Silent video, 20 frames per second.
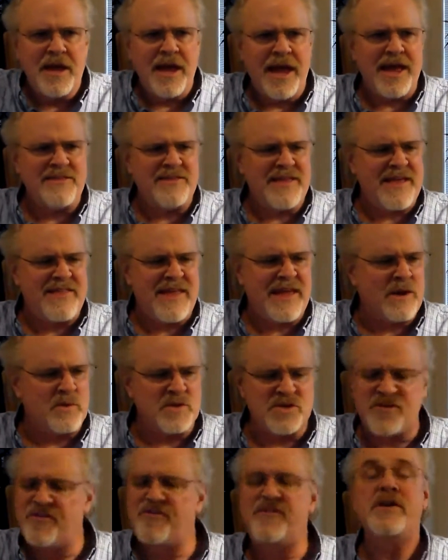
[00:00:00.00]
And that it
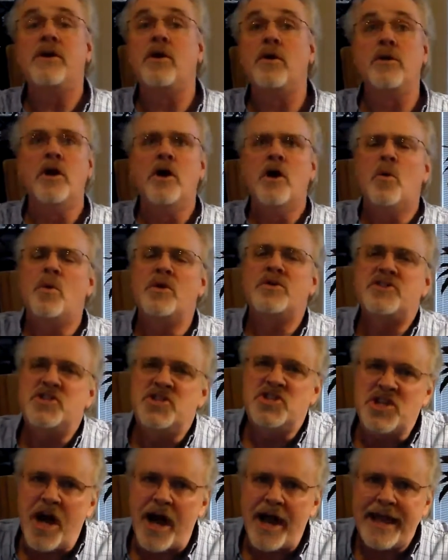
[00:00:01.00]
was filled with
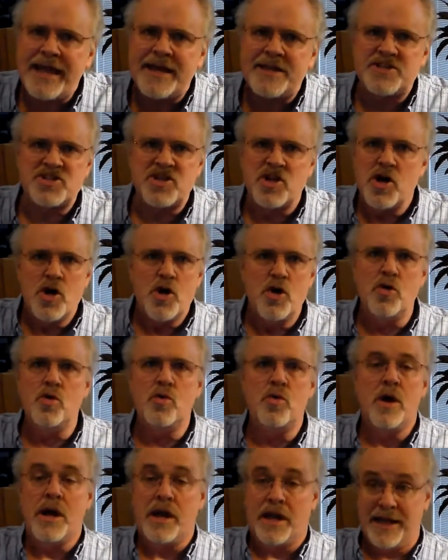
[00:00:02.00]
giants
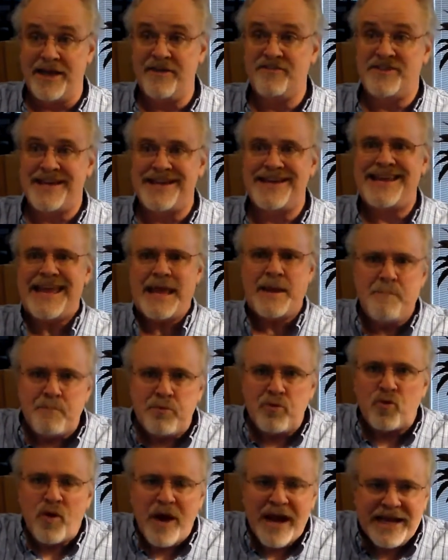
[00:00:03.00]
who lived in
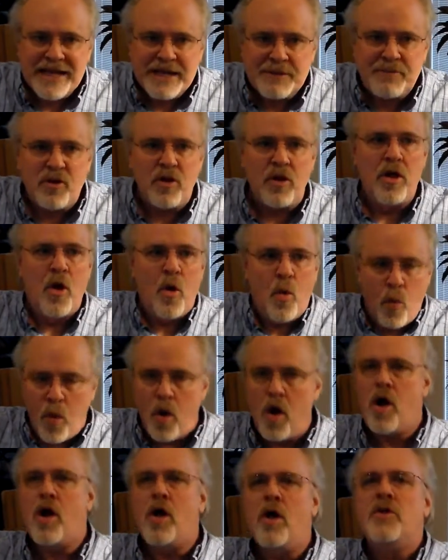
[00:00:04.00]
impregnable
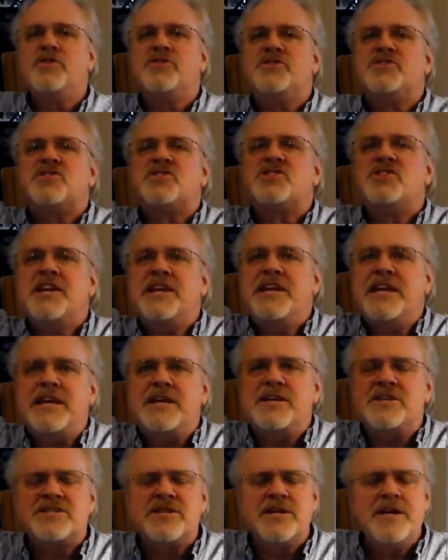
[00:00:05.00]
walled
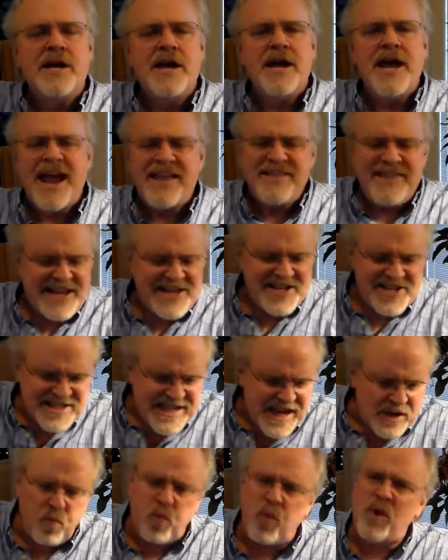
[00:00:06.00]
cities. And they
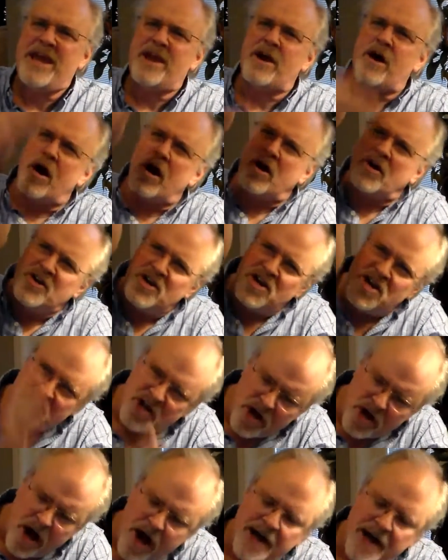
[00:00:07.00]
said, we are
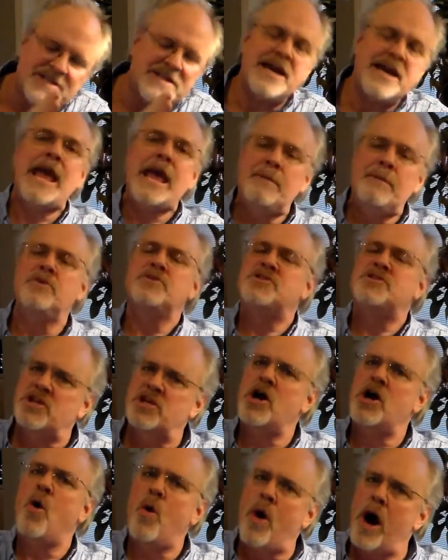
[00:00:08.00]
not able to
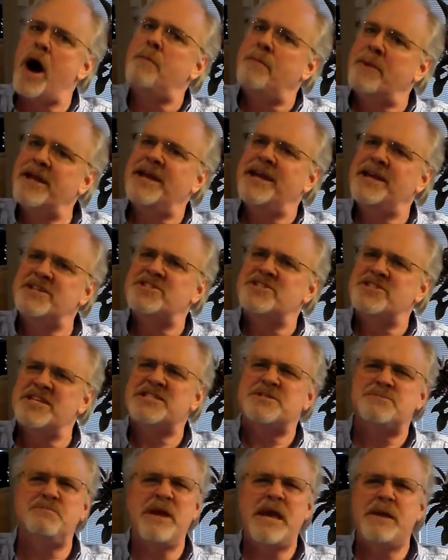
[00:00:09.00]
go up against
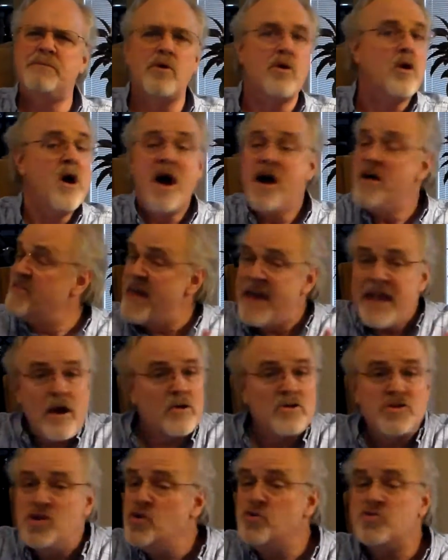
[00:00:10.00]
this people. They
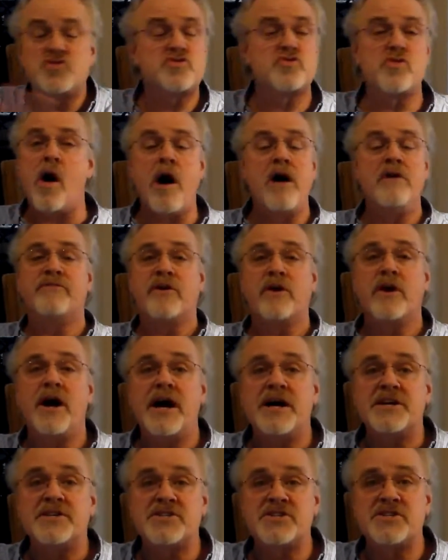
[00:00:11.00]
are too strong for
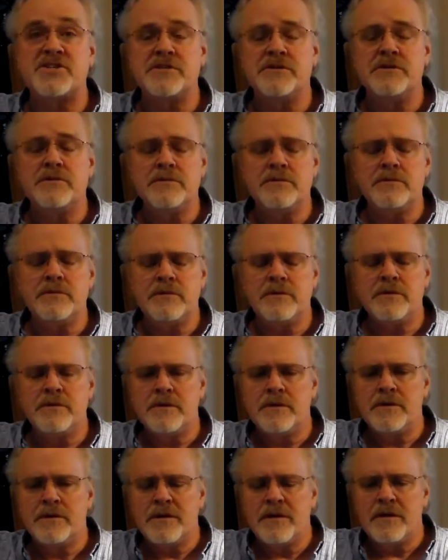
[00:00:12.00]
us.
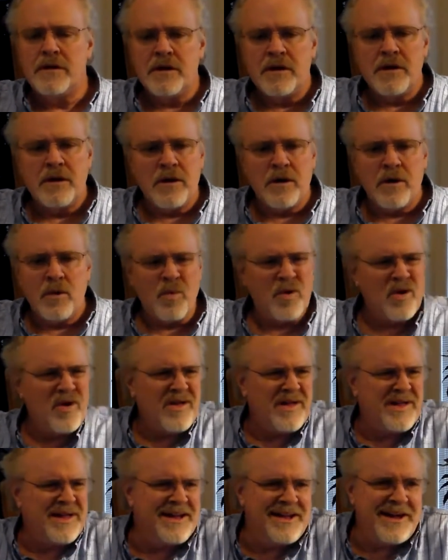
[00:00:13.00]

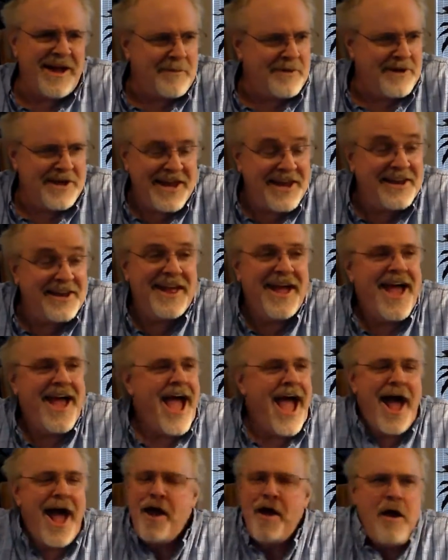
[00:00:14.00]
Well, I mean,
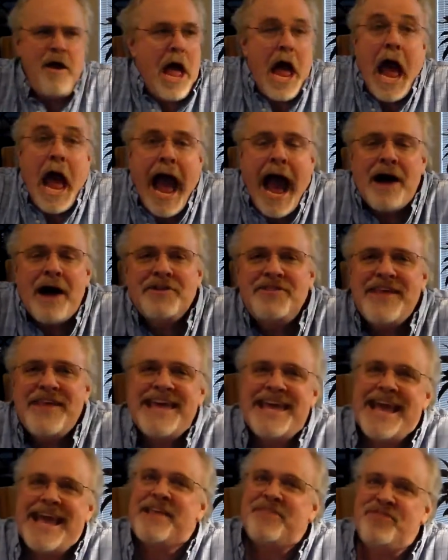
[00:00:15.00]
how did
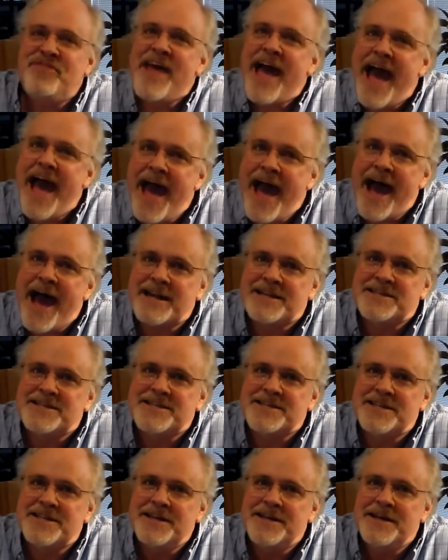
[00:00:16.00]
they get
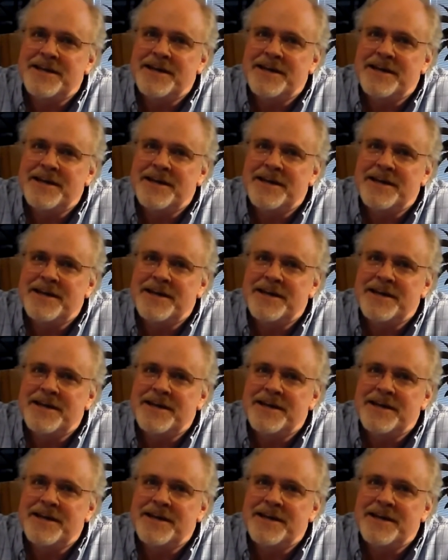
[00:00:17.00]
that?